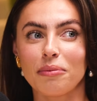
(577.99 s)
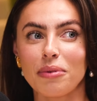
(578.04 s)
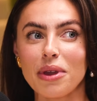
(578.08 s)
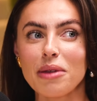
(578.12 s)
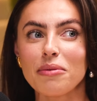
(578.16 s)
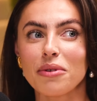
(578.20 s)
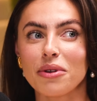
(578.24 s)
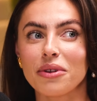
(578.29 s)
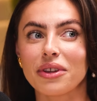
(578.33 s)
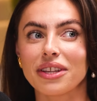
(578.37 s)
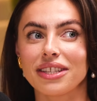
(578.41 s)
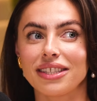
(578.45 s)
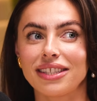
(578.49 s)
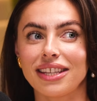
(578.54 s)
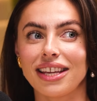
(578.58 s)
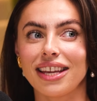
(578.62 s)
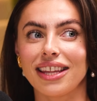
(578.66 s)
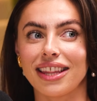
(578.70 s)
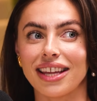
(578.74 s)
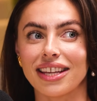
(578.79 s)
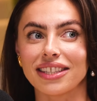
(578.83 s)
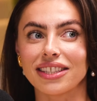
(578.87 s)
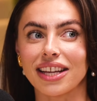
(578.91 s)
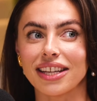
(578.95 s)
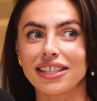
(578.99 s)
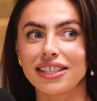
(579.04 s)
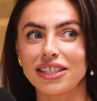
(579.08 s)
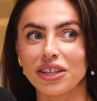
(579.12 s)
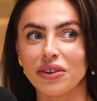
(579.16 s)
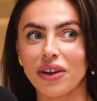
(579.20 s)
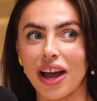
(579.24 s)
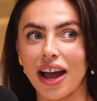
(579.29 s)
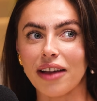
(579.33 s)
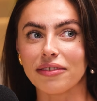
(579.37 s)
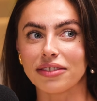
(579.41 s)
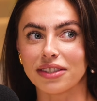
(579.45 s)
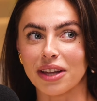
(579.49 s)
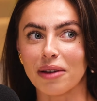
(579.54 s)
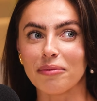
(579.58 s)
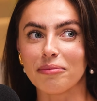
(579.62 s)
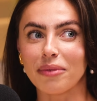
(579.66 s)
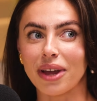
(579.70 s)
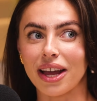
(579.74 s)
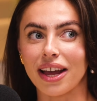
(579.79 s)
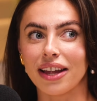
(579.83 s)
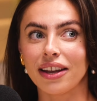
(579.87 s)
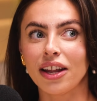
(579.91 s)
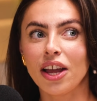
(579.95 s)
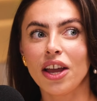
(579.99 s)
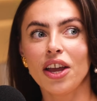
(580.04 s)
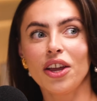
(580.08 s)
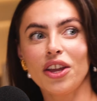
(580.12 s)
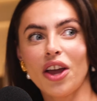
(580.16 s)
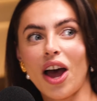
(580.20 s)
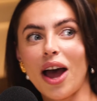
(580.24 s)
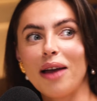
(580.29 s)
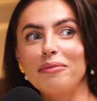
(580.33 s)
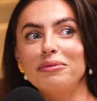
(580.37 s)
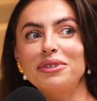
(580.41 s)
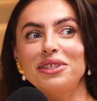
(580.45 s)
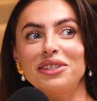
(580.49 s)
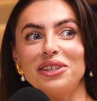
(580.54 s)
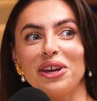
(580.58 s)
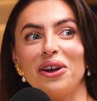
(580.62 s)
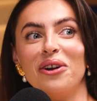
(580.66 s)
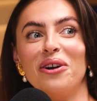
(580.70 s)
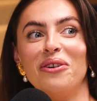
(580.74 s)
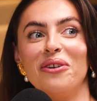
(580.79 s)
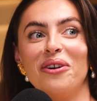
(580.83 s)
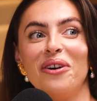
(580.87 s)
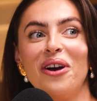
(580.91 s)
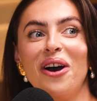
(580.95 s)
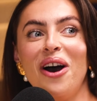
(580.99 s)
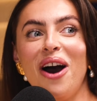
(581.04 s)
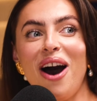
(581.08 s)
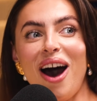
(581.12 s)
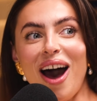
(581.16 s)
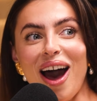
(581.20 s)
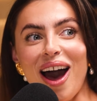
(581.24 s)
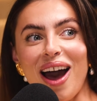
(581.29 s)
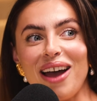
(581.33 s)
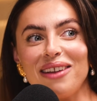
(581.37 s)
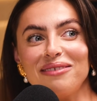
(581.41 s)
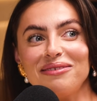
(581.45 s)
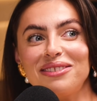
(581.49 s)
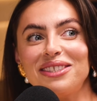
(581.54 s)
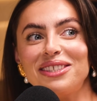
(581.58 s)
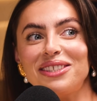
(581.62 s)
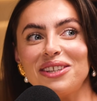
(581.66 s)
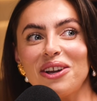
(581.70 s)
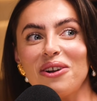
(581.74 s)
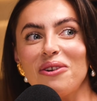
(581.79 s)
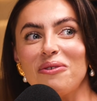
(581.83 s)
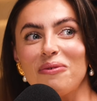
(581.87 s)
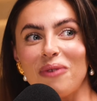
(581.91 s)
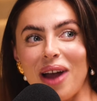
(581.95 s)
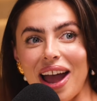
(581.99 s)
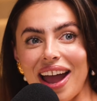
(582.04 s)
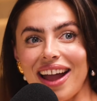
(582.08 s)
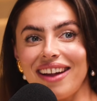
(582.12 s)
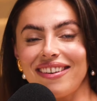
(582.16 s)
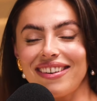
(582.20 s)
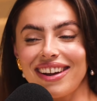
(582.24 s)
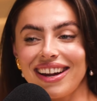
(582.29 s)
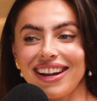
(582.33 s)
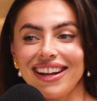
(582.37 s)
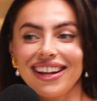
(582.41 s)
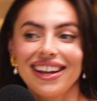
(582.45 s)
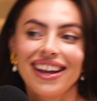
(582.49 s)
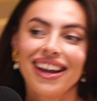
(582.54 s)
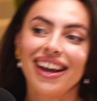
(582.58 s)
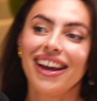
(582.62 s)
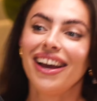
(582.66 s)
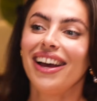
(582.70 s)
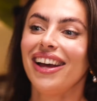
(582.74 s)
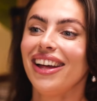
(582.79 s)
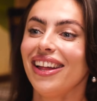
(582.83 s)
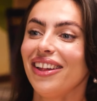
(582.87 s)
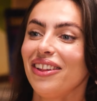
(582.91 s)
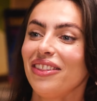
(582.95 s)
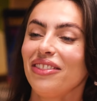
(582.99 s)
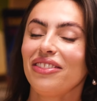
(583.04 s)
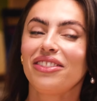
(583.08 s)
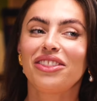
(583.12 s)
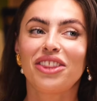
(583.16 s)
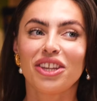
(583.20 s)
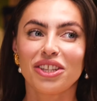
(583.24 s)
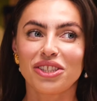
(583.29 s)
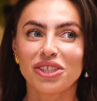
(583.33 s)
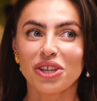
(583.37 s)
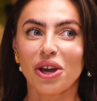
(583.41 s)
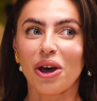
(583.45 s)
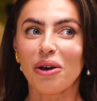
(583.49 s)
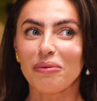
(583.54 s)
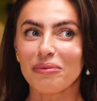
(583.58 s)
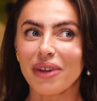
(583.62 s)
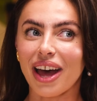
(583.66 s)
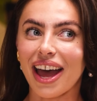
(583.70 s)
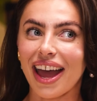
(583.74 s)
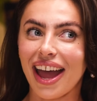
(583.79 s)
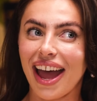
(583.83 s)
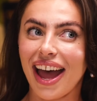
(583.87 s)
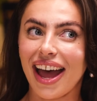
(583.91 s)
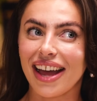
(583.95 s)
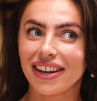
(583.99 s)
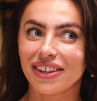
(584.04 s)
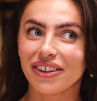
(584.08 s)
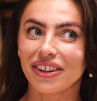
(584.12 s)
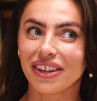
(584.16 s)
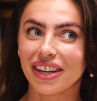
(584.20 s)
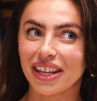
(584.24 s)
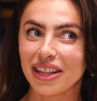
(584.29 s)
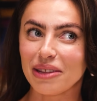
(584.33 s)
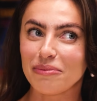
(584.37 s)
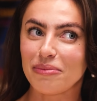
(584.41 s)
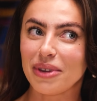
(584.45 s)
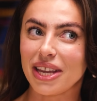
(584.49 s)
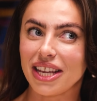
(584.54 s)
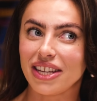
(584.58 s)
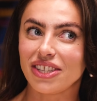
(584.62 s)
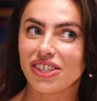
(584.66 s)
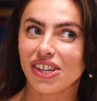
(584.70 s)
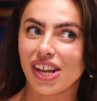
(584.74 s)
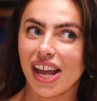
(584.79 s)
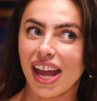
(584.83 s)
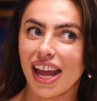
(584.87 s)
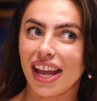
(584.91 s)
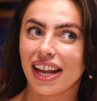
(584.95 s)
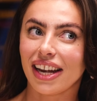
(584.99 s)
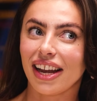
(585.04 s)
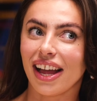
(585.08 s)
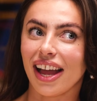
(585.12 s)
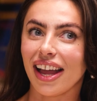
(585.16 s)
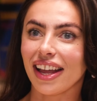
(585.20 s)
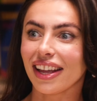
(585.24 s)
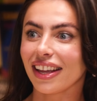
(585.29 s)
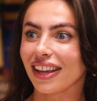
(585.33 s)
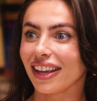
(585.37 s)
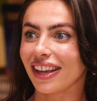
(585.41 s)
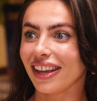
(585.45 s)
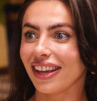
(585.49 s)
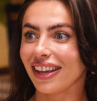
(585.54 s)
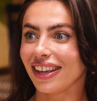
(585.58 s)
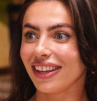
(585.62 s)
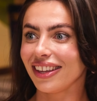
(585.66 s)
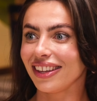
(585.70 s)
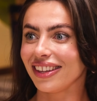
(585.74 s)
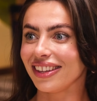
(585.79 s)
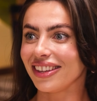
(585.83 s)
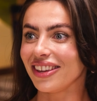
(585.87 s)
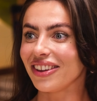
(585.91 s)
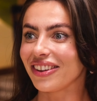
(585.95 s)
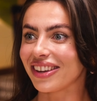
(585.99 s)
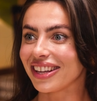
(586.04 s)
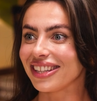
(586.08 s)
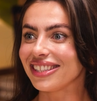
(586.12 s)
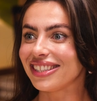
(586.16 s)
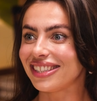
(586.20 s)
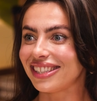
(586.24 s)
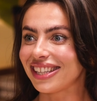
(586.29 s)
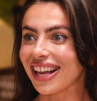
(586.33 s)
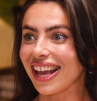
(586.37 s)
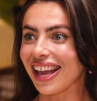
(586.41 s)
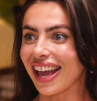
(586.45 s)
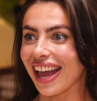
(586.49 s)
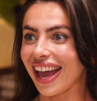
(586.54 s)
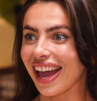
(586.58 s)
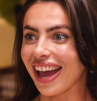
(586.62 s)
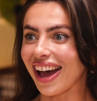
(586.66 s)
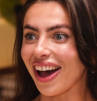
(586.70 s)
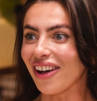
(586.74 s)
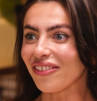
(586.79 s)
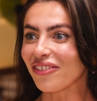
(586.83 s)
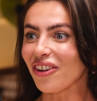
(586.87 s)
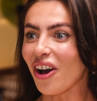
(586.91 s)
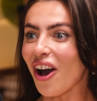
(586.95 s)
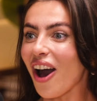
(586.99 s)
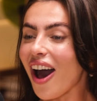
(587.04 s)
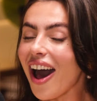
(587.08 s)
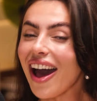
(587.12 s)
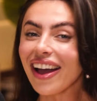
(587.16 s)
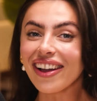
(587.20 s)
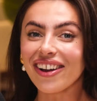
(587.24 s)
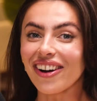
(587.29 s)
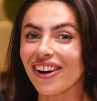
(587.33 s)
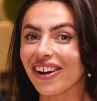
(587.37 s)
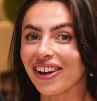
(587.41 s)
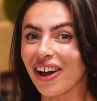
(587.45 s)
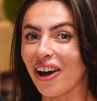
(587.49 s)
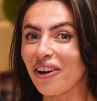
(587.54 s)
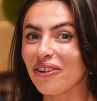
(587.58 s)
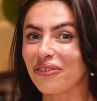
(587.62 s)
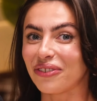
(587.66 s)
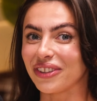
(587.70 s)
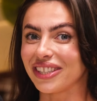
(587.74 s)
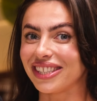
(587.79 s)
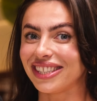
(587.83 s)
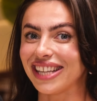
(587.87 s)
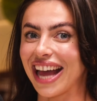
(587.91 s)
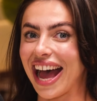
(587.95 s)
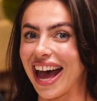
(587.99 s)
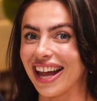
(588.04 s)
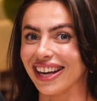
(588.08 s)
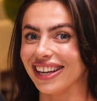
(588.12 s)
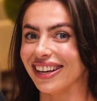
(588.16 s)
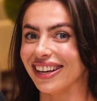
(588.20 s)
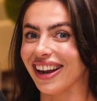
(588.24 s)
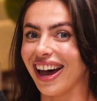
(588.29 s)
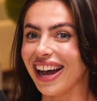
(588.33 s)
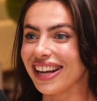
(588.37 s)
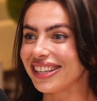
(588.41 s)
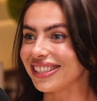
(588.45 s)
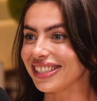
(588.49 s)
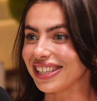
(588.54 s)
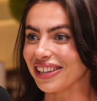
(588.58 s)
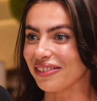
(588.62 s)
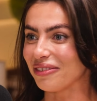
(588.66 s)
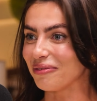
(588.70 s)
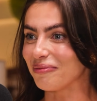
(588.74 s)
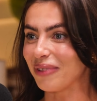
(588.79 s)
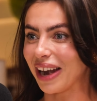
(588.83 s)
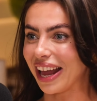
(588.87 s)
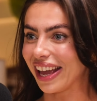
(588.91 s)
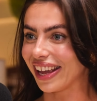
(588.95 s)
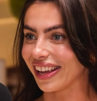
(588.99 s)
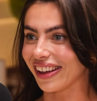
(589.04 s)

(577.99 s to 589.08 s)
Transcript: people who can see this, I still have sunburn. I'm still wearing the top that I had on at the PGA. Like, you can see it. I got a golfer's tan and I didn't even play